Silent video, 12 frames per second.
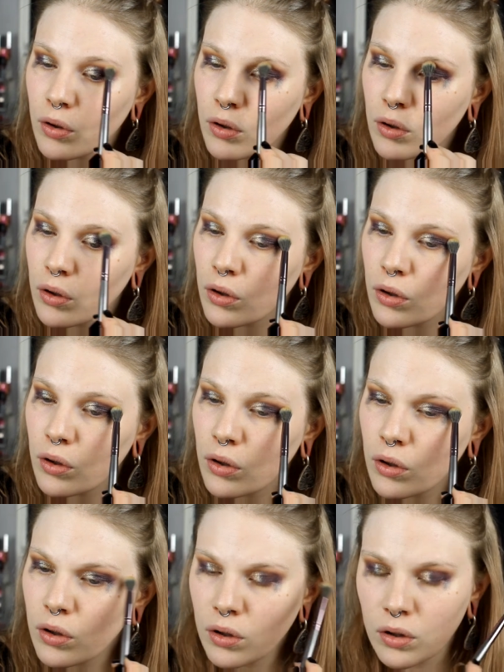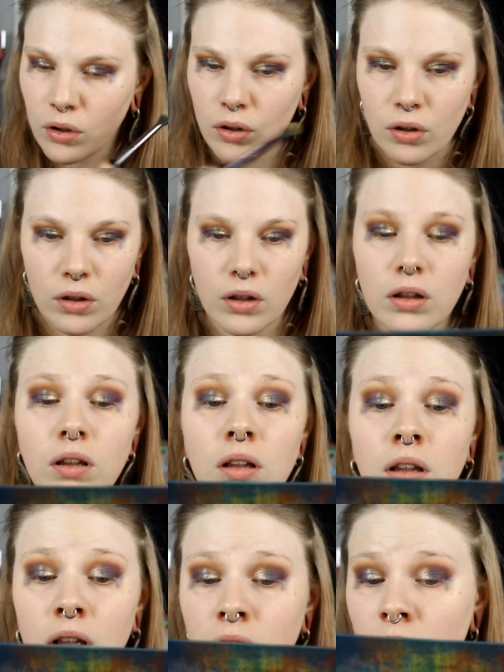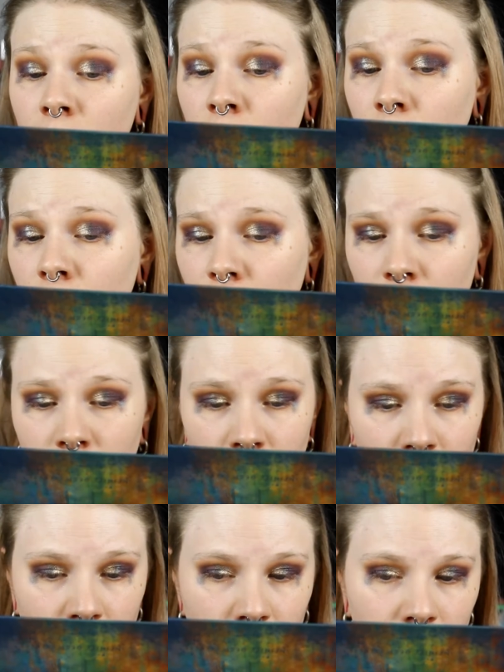(no one is talking)